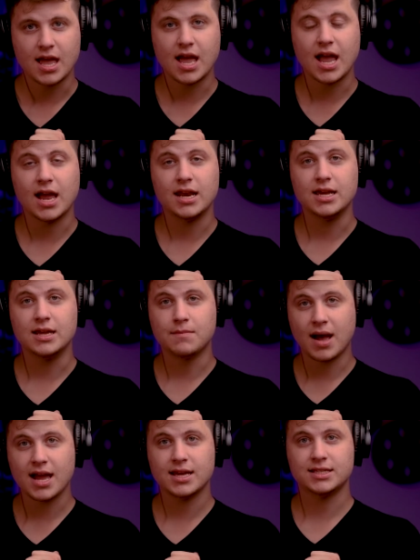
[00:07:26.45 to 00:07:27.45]
And in
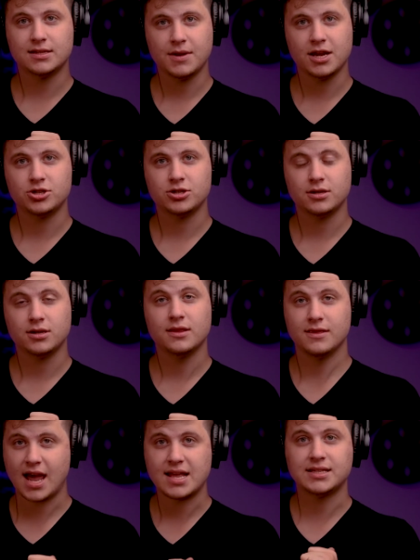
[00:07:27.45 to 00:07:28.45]
my estimation,
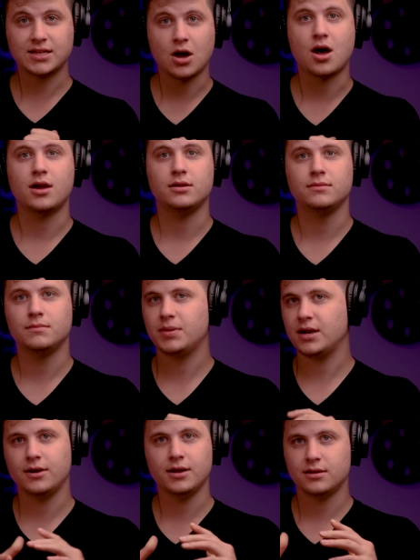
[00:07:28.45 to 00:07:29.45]
that's God,
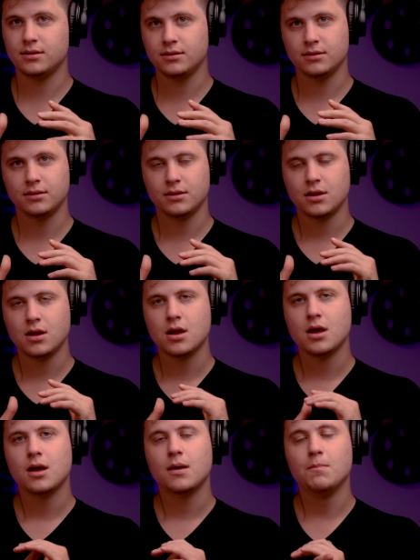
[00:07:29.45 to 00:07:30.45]
period.
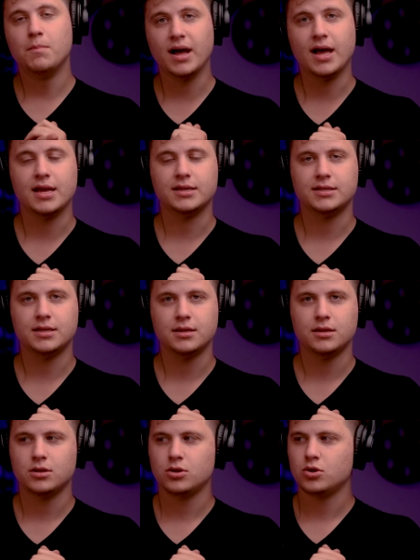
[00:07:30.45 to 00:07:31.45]
But
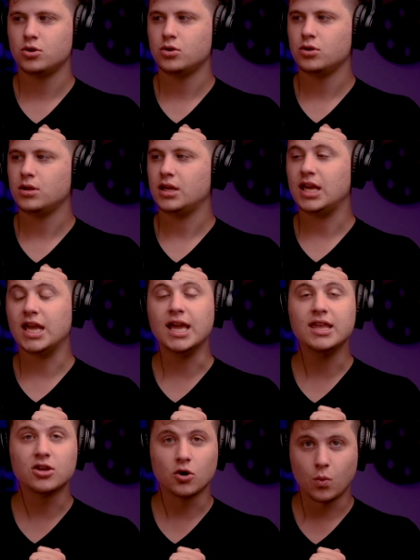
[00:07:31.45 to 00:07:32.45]

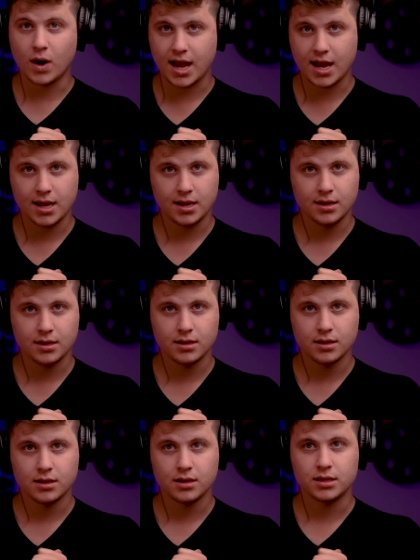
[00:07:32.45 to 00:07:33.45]
either way,
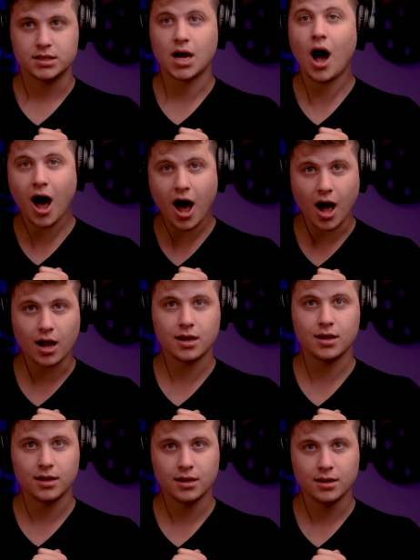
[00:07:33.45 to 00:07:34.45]
talk
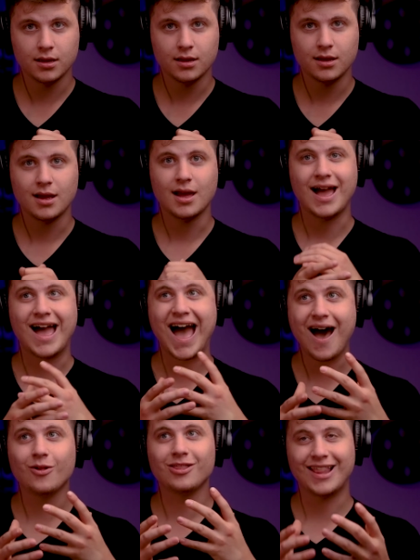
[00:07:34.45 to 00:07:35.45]

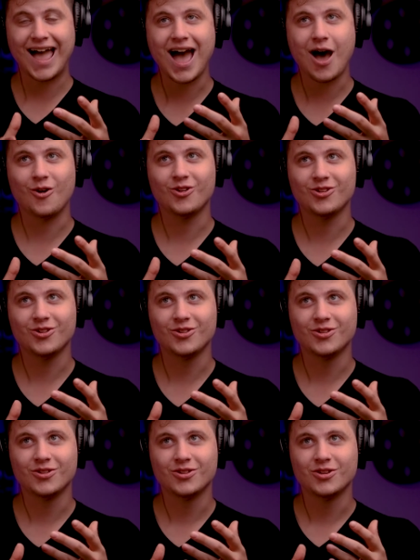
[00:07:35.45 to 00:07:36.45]
out loud,
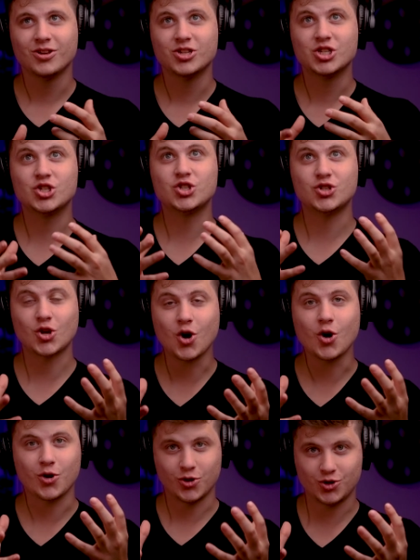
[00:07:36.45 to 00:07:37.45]

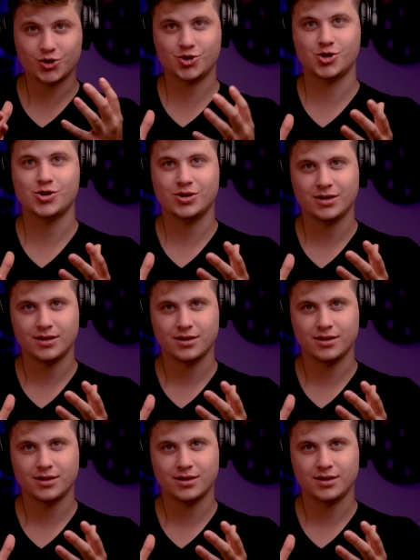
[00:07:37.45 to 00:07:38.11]
search,